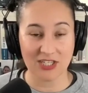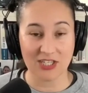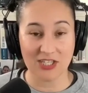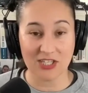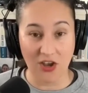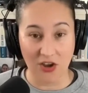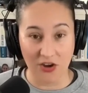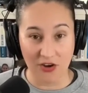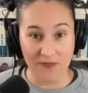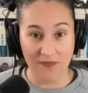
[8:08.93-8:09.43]

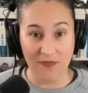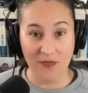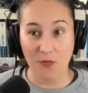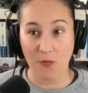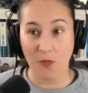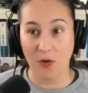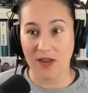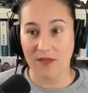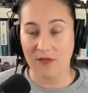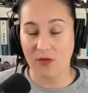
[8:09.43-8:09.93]
So
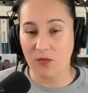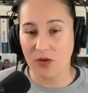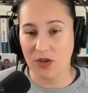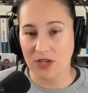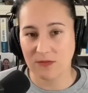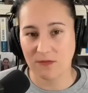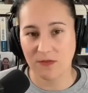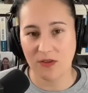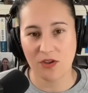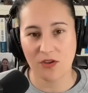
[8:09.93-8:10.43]
whatever
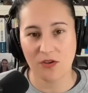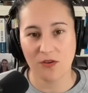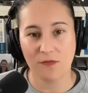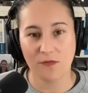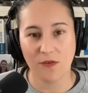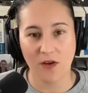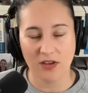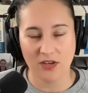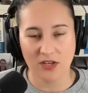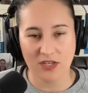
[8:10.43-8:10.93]
works for you,
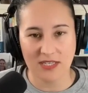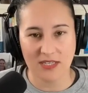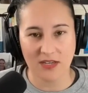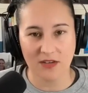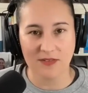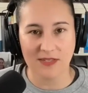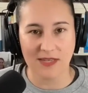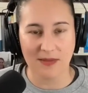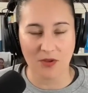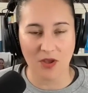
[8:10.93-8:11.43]
find
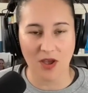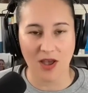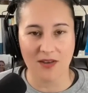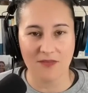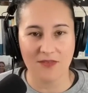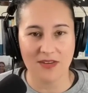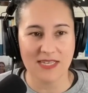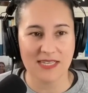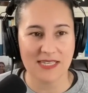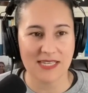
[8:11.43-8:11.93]
yourself some kind
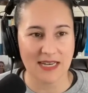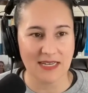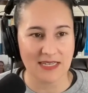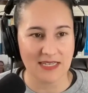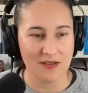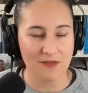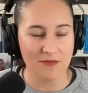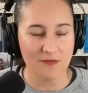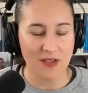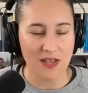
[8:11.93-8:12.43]
of
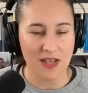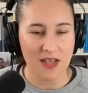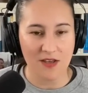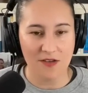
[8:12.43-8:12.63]
incentive,